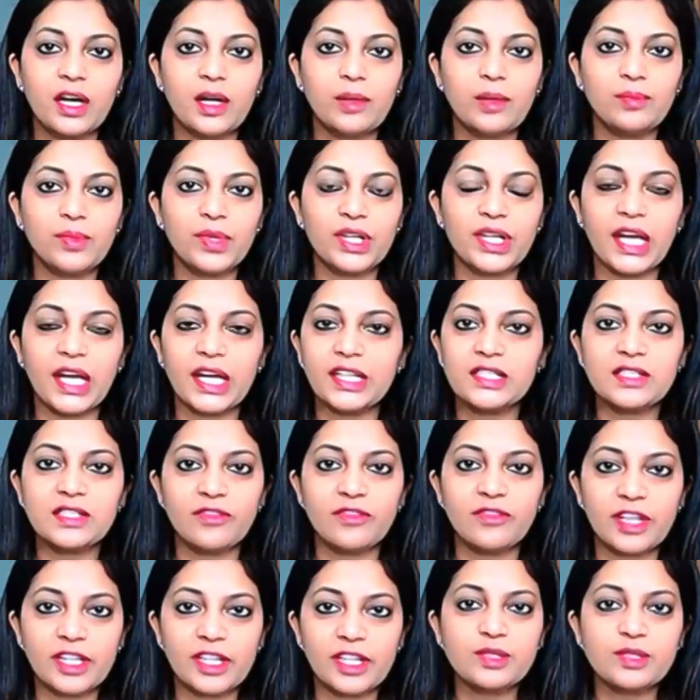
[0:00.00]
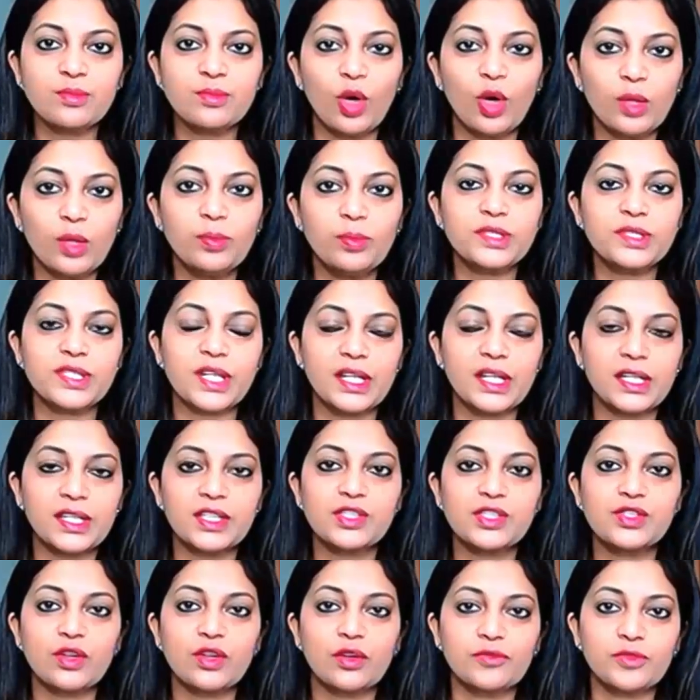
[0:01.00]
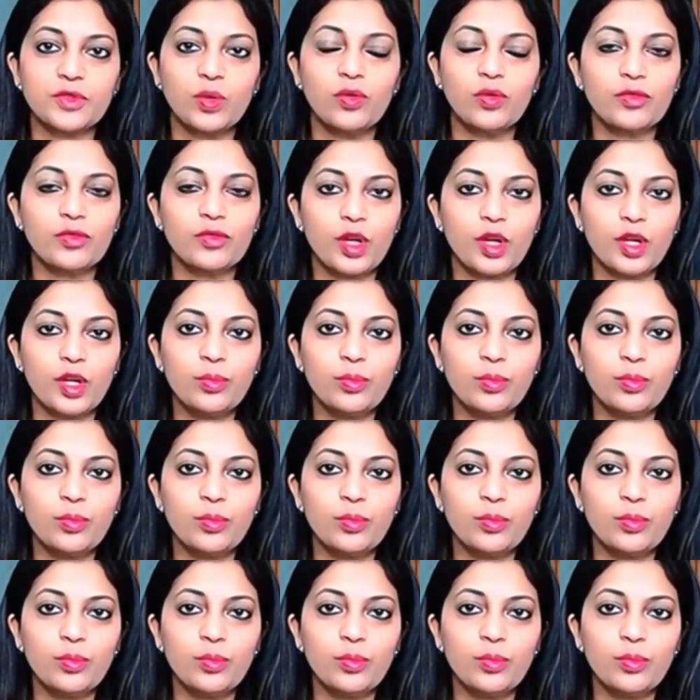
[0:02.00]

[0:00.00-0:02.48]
again, it's a very small percentage of the overall